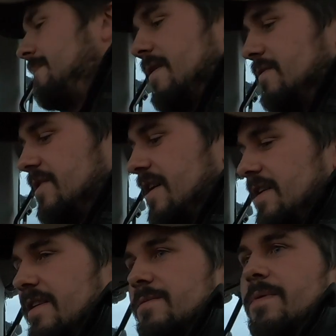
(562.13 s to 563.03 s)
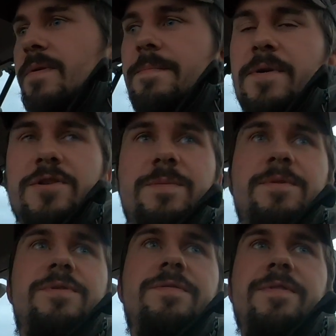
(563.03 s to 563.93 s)
both said it's probably
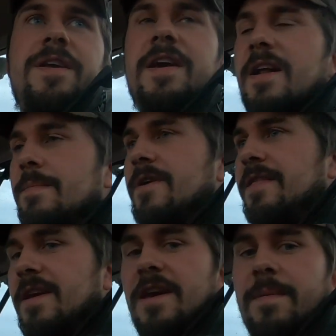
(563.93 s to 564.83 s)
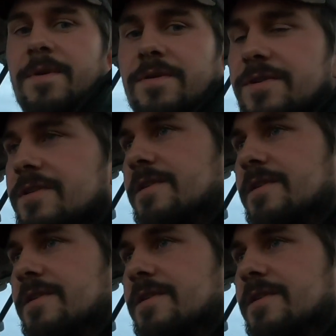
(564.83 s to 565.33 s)
possible to recalibrate the gearbox